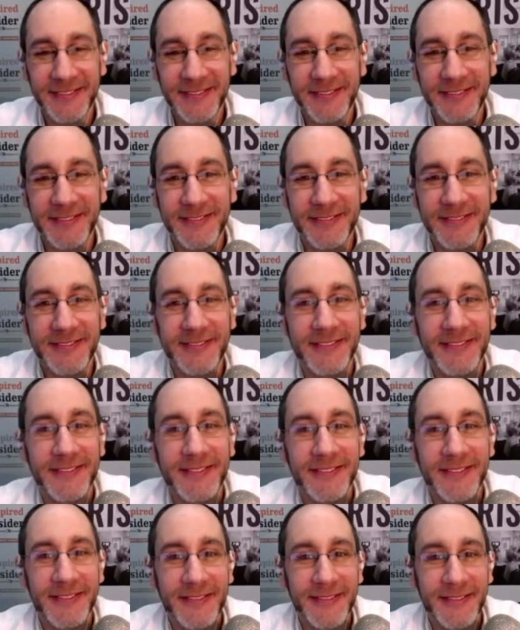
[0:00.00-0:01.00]

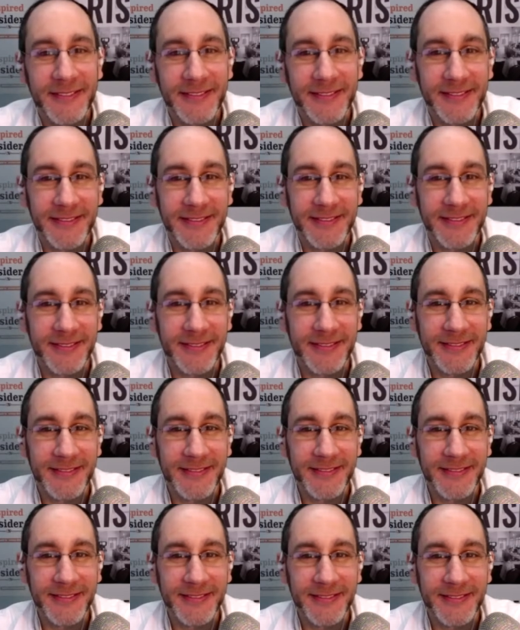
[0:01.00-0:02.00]

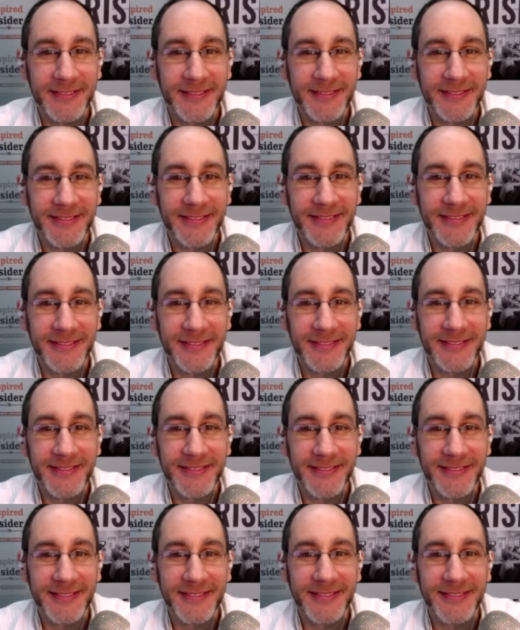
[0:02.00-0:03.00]

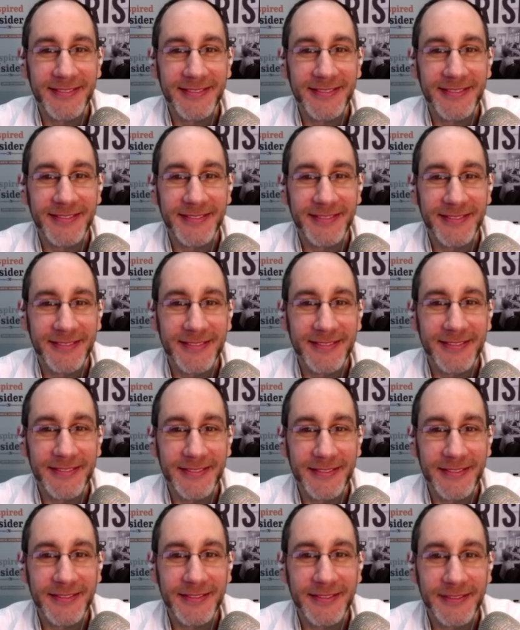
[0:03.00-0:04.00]

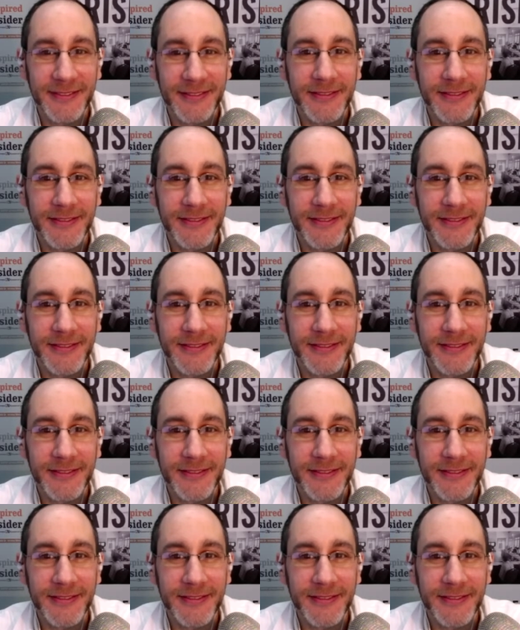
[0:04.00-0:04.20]
(not speaking)